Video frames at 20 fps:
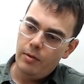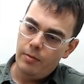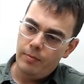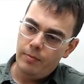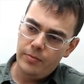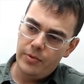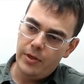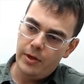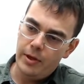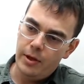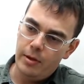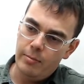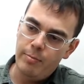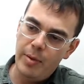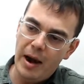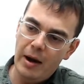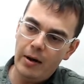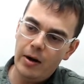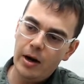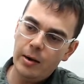the
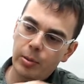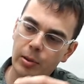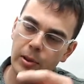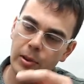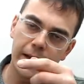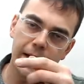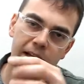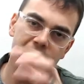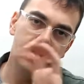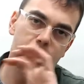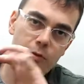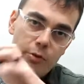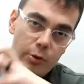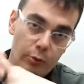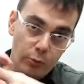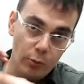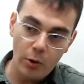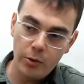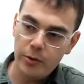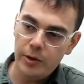bearing plate, the
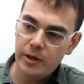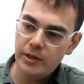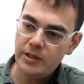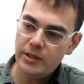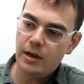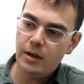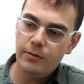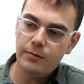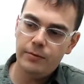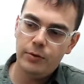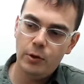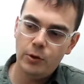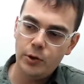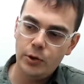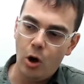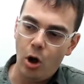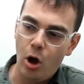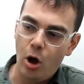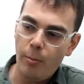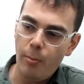rotor itself, those are
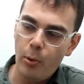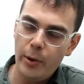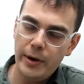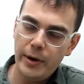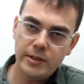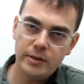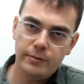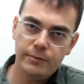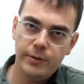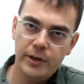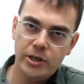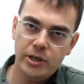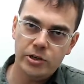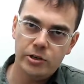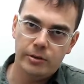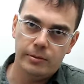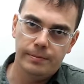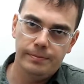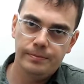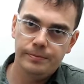all points of friction.
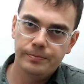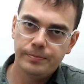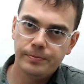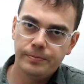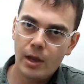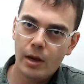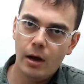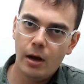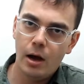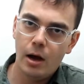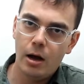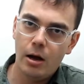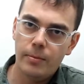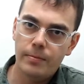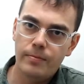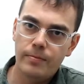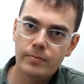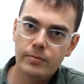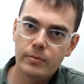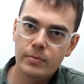
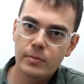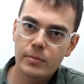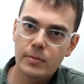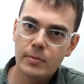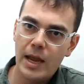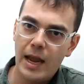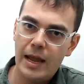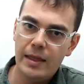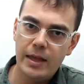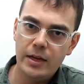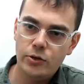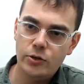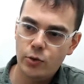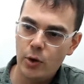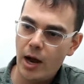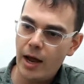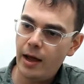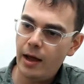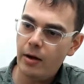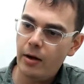And they
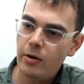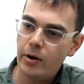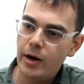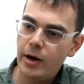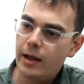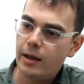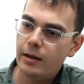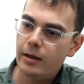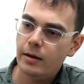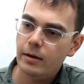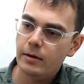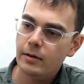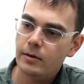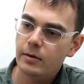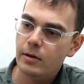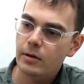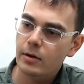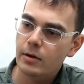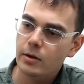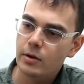dry out, and
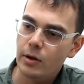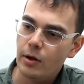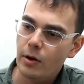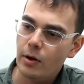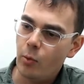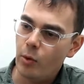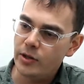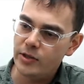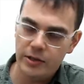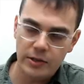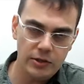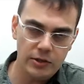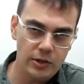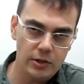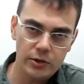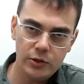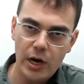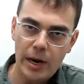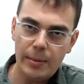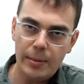once they start
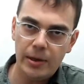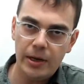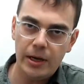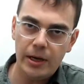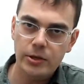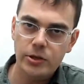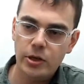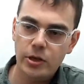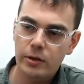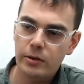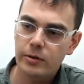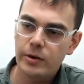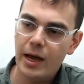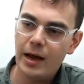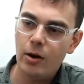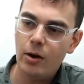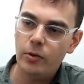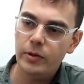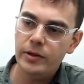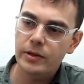scraping on each other, not
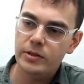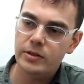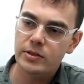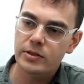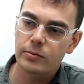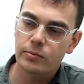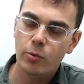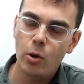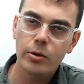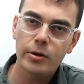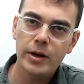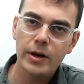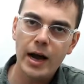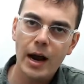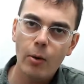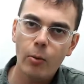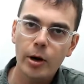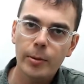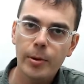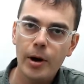only does the rotor not
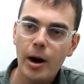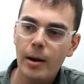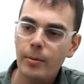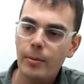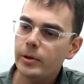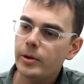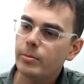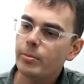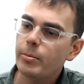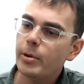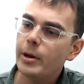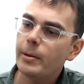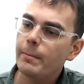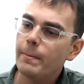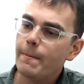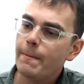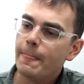work properly, but